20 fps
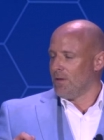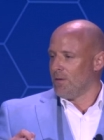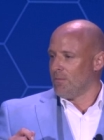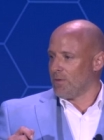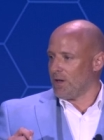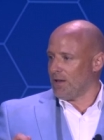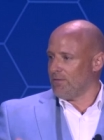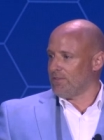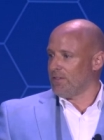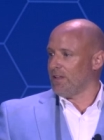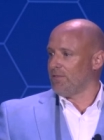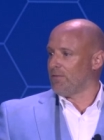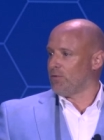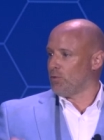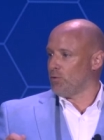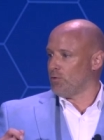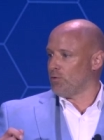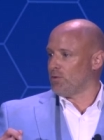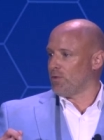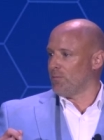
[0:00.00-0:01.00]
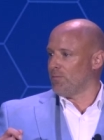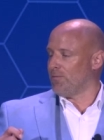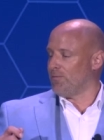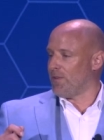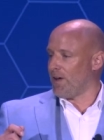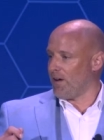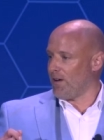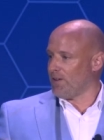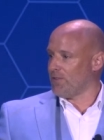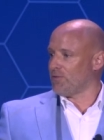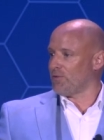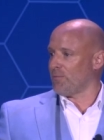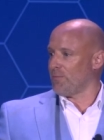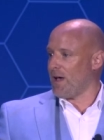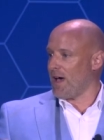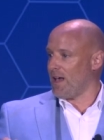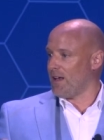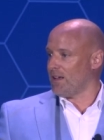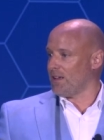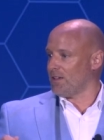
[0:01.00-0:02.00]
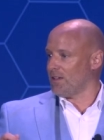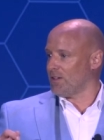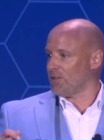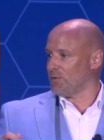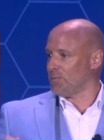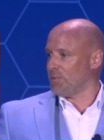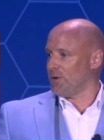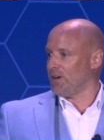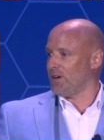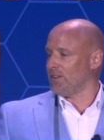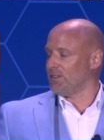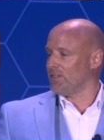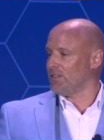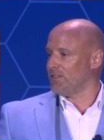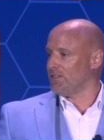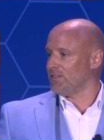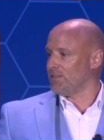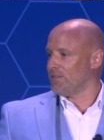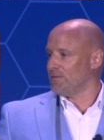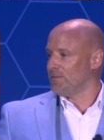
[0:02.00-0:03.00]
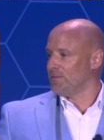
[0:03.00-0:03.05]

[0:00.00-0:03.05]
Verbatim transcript: but I've lived through some very traumatic experiences.